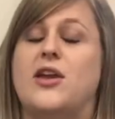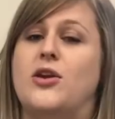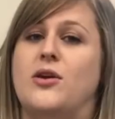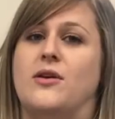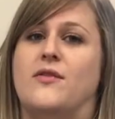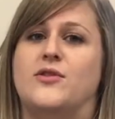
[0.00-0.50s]

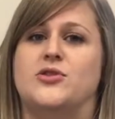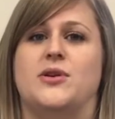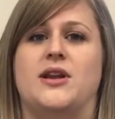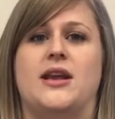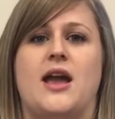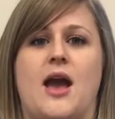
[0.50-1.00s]
Thank you for
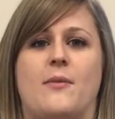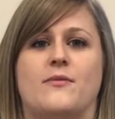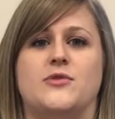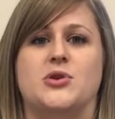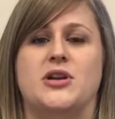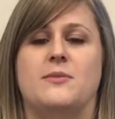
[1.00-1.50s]

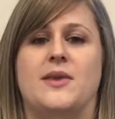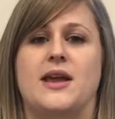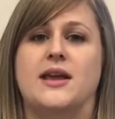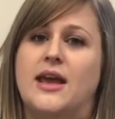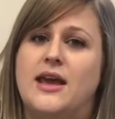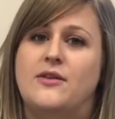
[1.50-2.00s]
joining
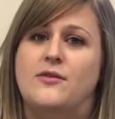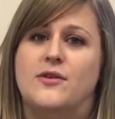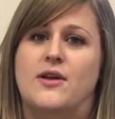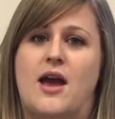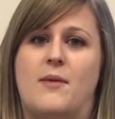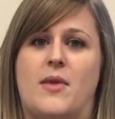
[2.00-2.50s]
me again
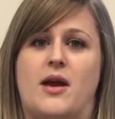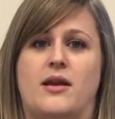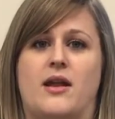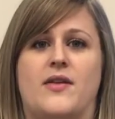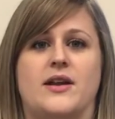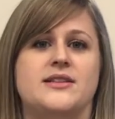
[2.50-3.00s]
for
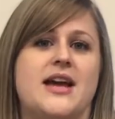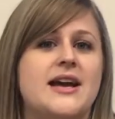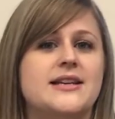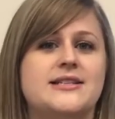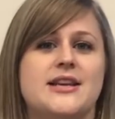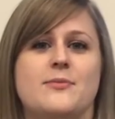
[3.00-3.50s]
another
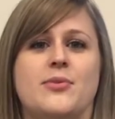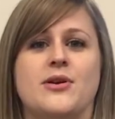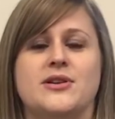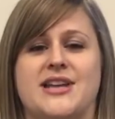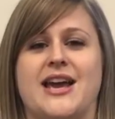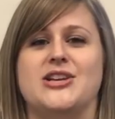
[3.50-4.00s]
tax
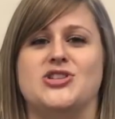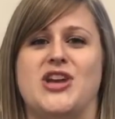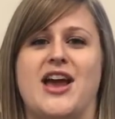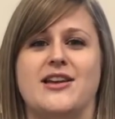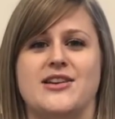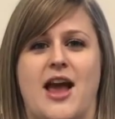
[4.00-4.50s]

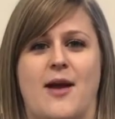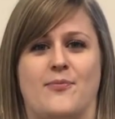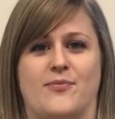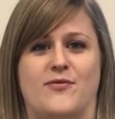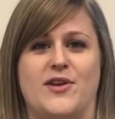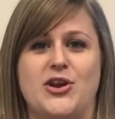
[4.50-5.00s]
chat
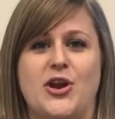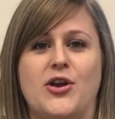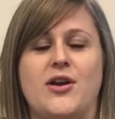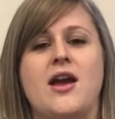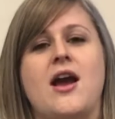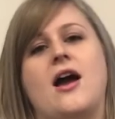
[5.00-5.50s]
video.
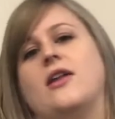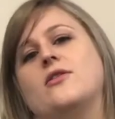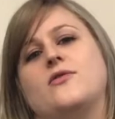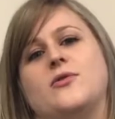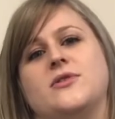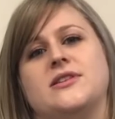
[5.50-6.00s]
I
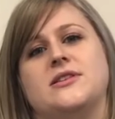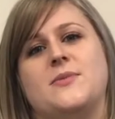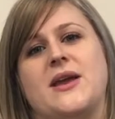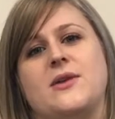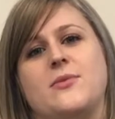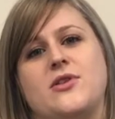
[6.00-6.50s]
look forward to
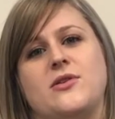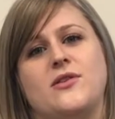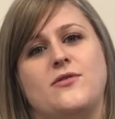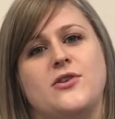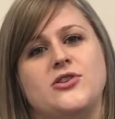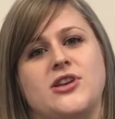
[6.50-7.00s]
speaking with you
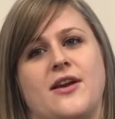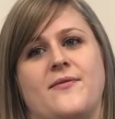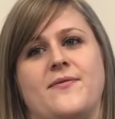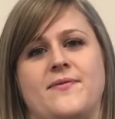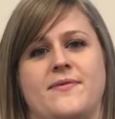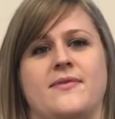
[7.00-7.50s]
in the future.